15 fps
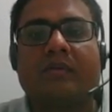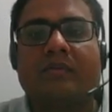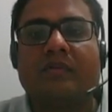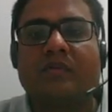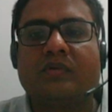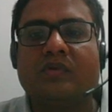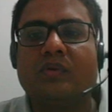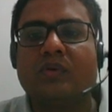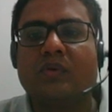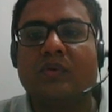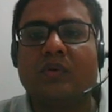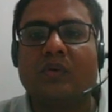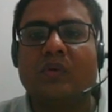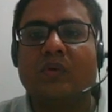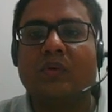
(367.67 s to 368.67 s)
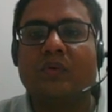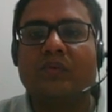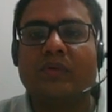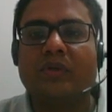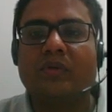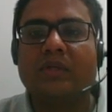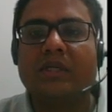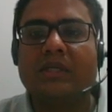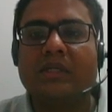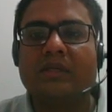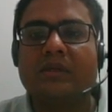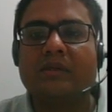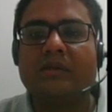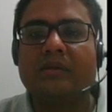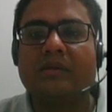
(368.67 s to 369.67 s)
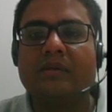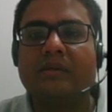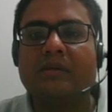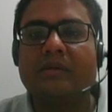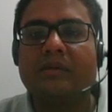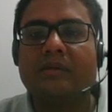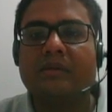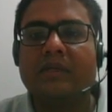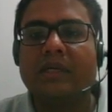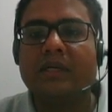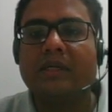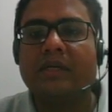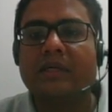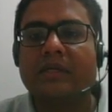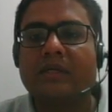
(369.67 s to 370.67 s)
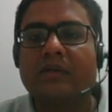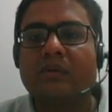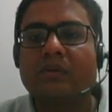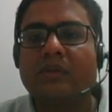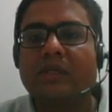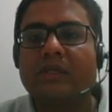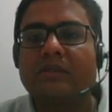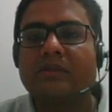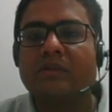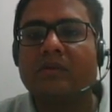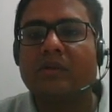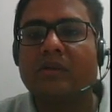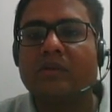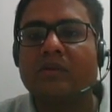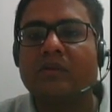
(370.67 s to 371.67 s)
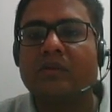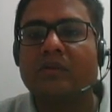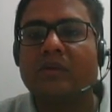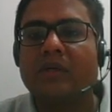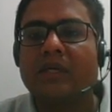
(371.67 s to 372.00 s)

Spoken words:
So we know that delta Q, that is equal to